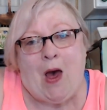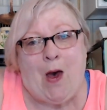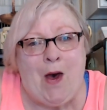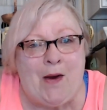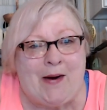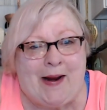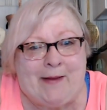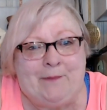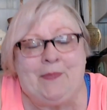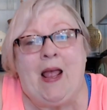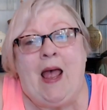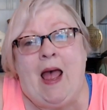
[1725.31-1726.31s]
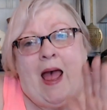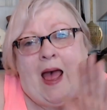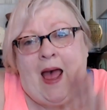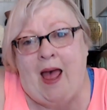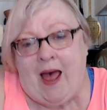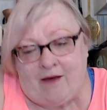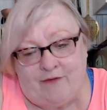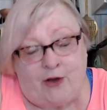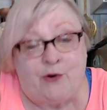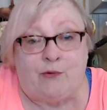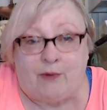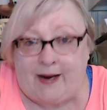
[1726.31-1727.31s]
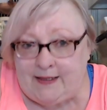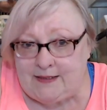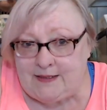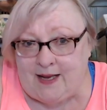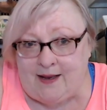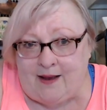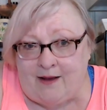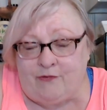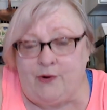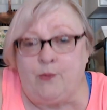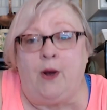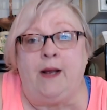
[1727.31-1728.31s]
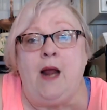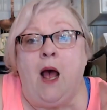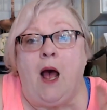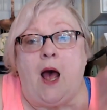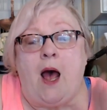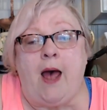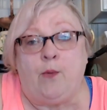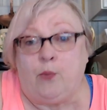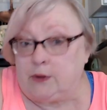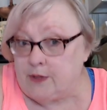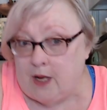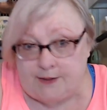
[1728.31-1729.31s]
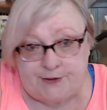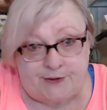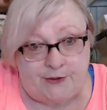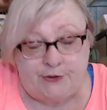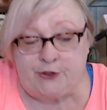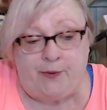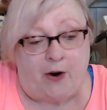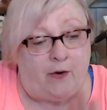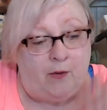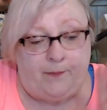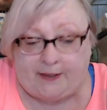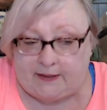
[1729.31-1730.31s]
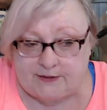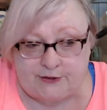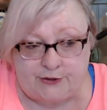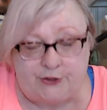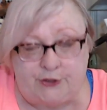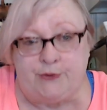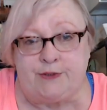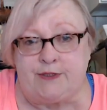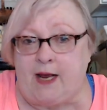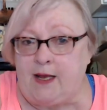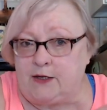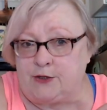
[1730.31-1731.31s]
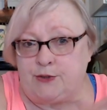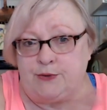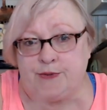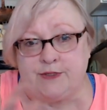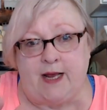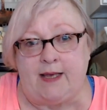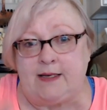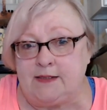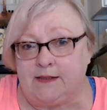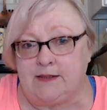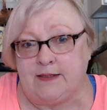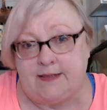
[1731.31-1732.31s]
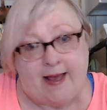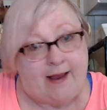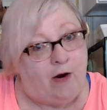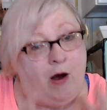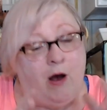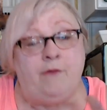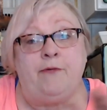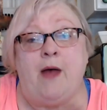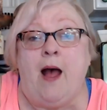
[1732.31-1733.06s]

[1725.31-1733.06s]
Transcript: All right. Have a great day, everyone. I will not see you tomorrow because it's Tuesday, and Tuesday is the day off.